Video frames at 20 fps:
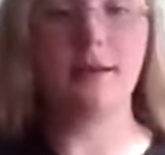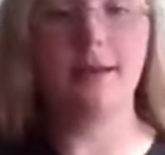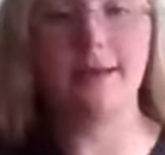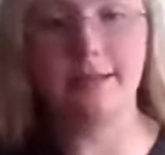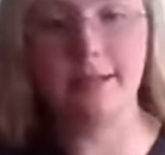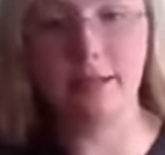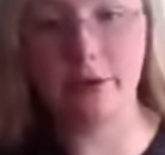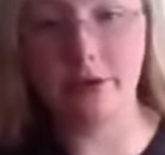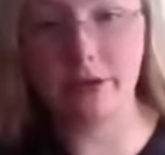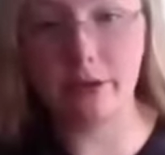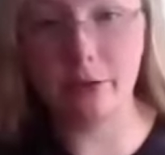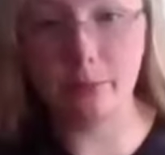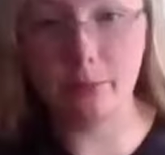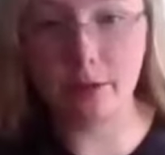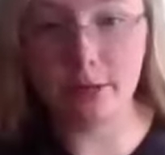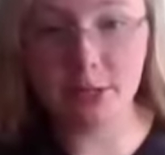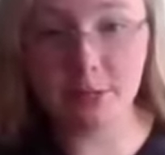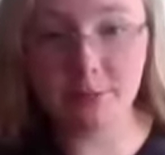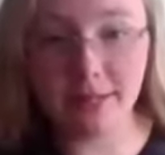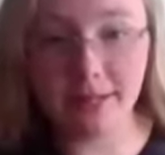And now I'm going to
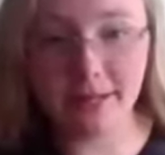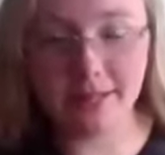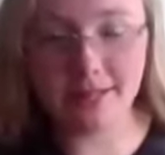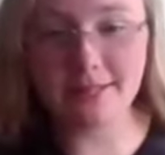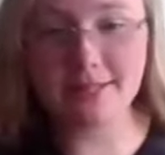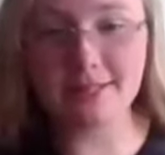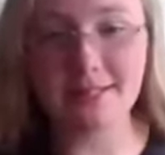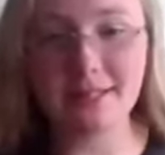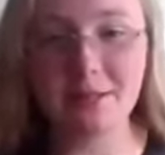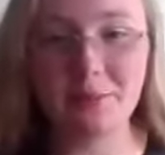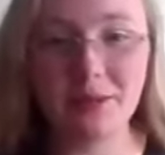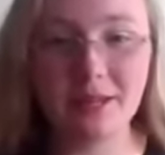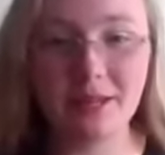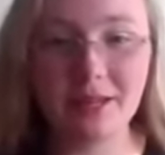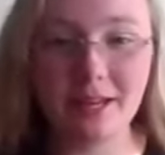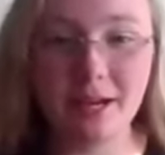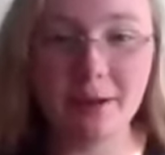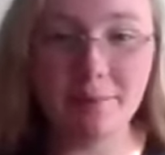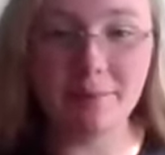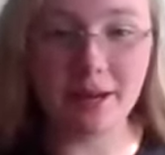wash my hands and then we
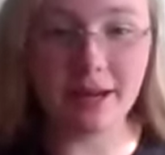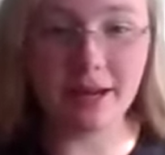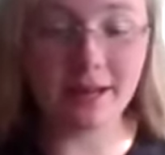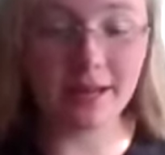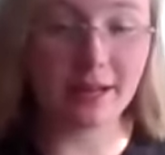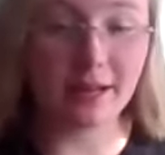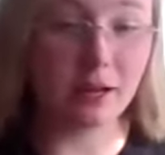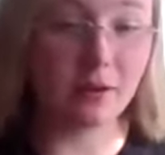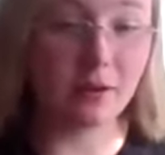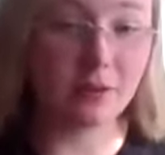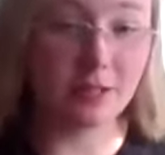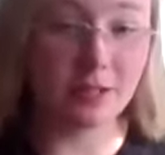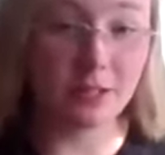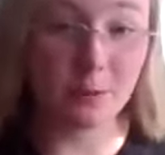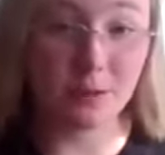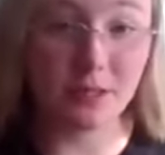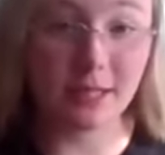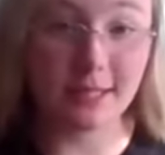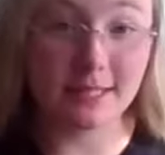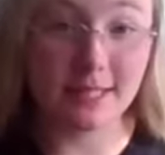can come back and cover this
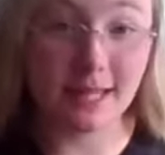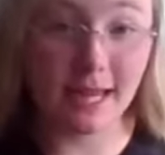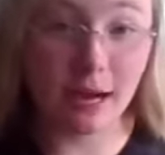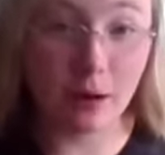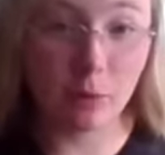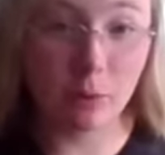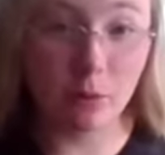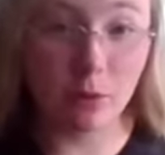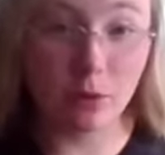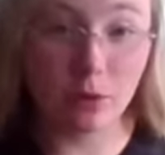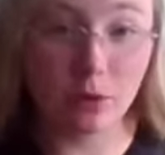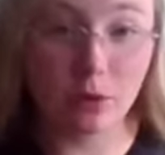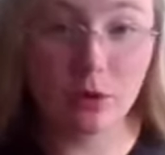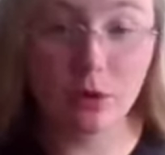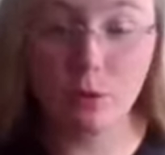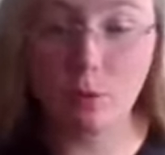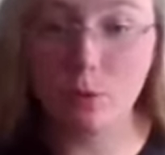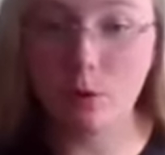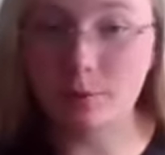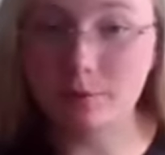with a towel
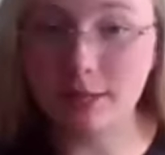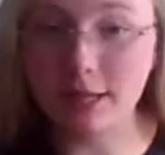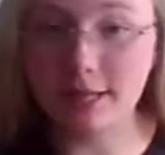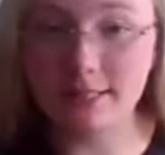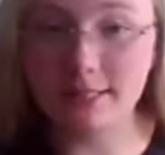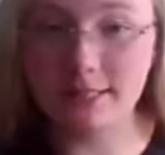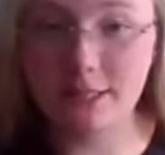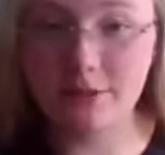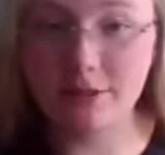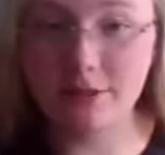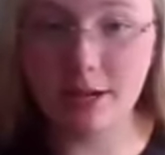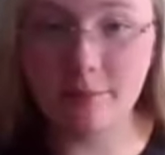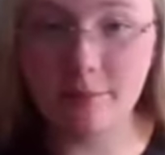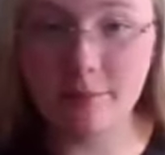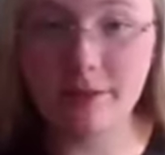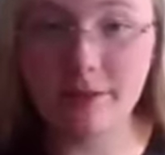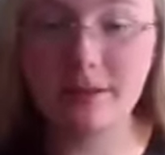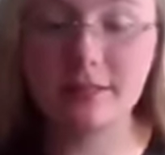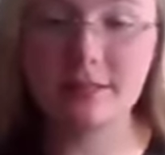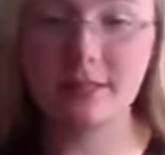or plastic wrap
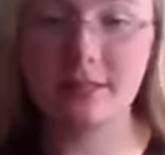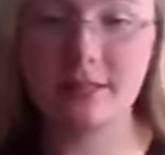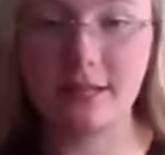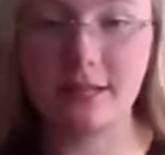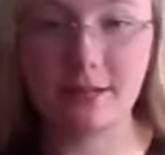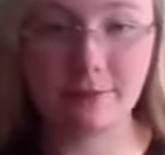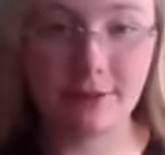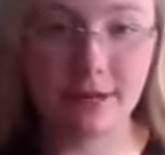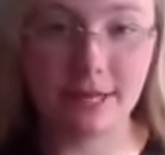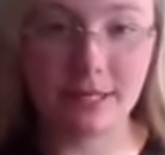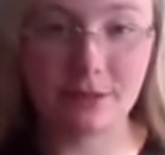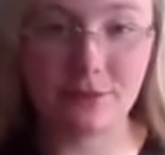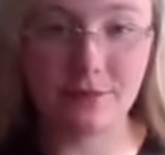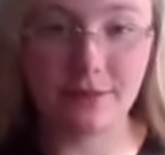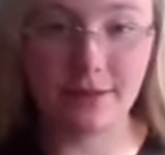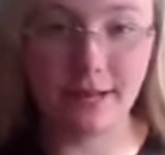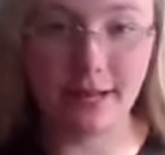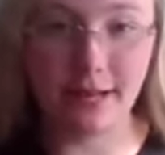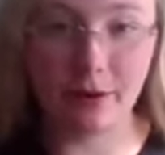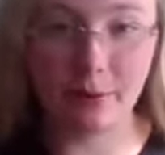to let it rise
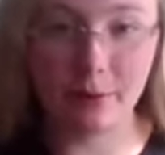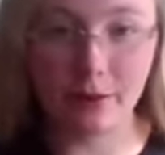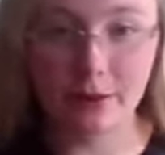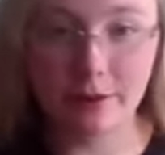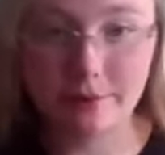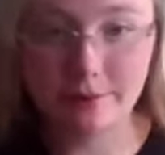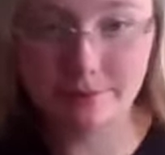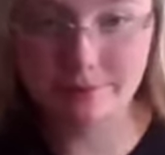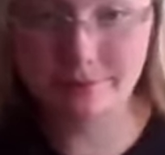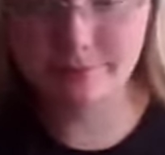for an hour.